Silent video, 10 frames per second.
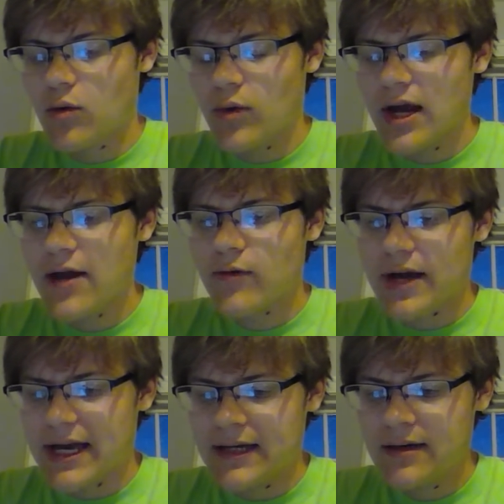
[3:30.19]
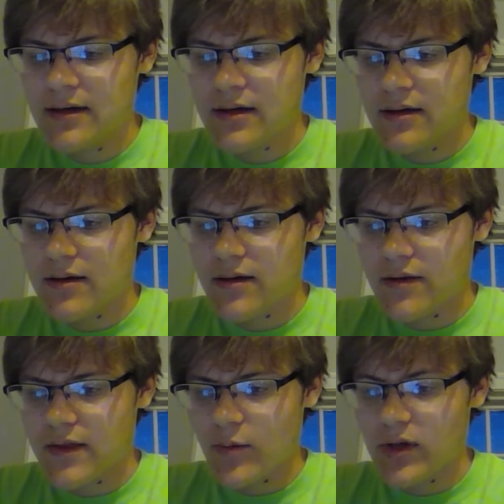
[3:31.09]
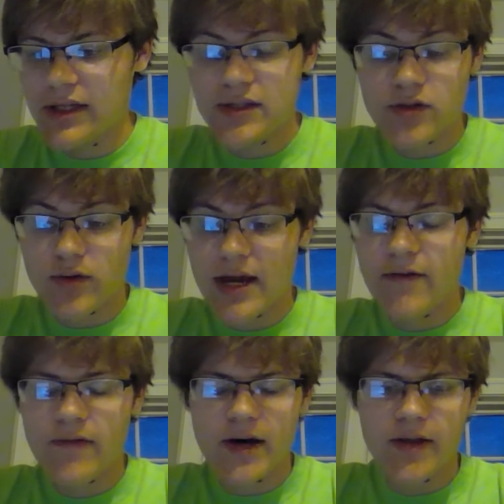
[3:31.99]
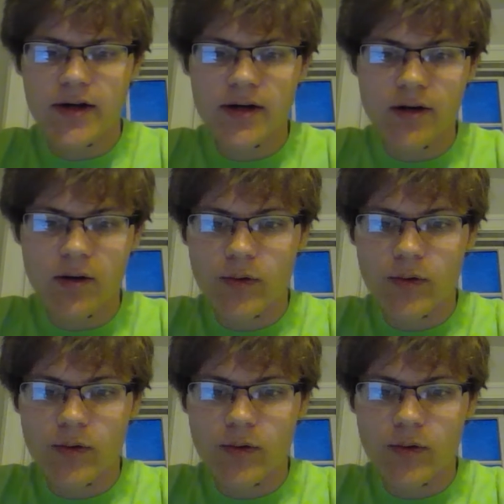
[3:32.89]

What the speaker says: When I read that Willie's grandfather